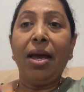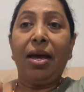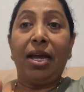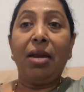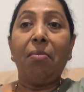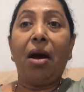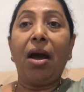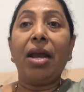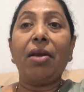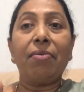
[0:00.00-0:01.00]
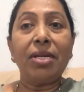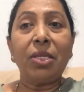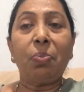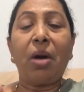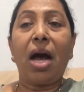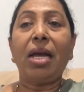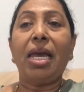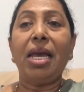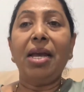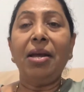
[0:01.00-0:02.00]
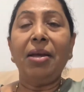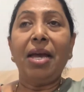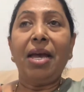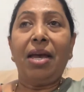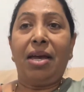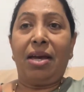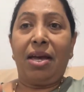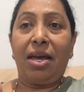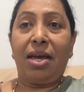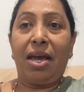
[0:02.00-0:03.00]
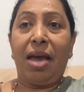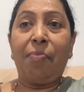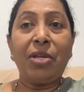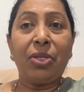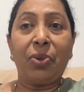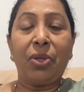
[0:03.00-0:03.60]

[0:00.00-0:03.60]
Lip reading: in my reverse parking episode.